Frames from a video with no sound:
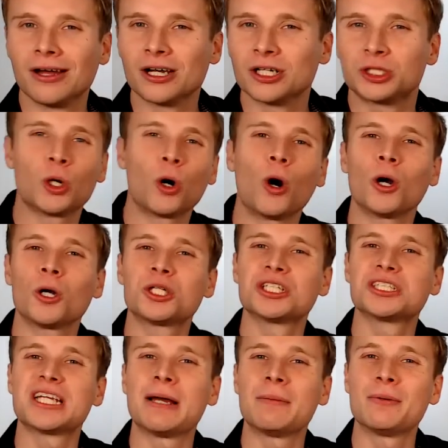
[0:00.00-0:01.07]
George
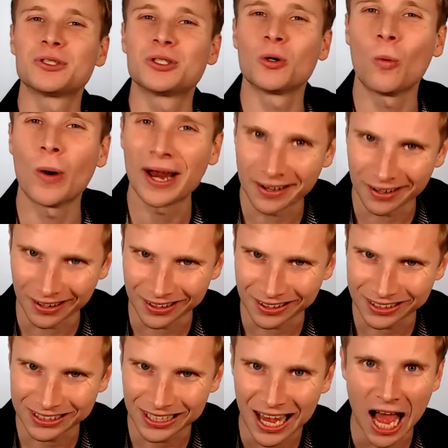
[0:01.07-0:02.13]
is able to
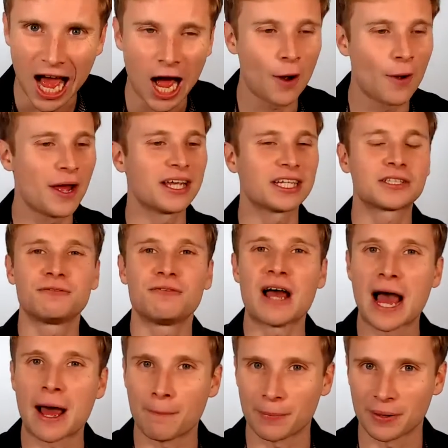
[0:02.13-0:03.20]
witness how his
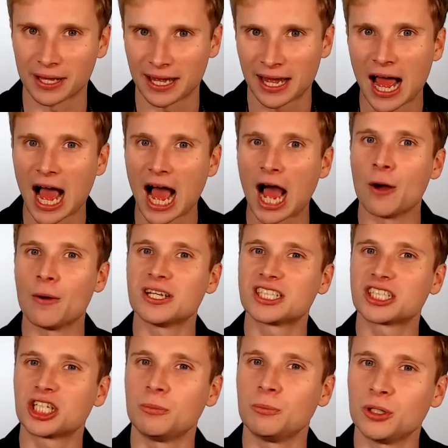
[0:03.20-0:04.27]
family, how his
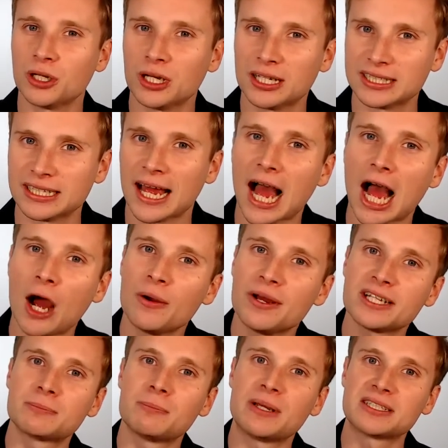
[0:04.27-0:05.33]
community, how
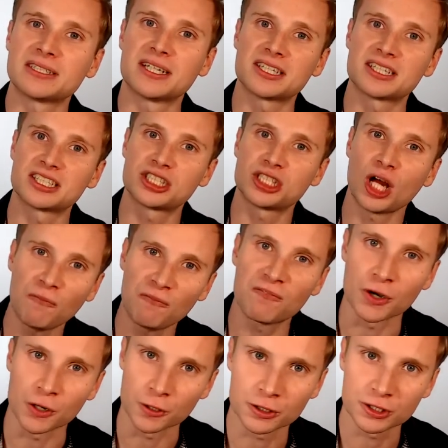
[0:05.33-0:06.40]
his business
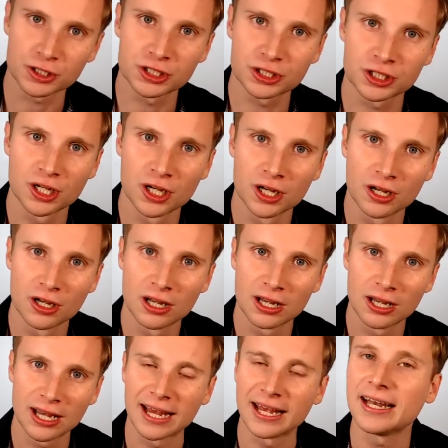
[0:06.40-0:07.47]
suffers
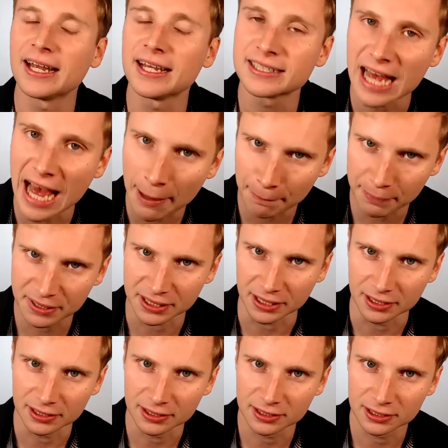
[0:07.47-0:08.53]
in his
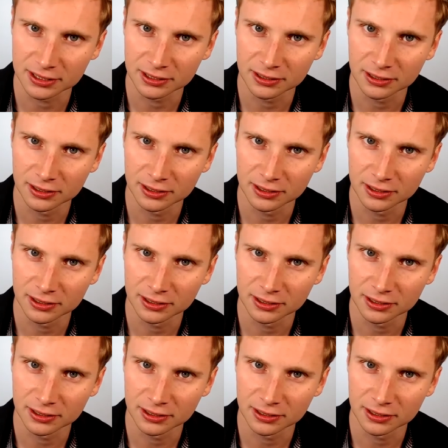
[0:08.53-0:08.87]
absence.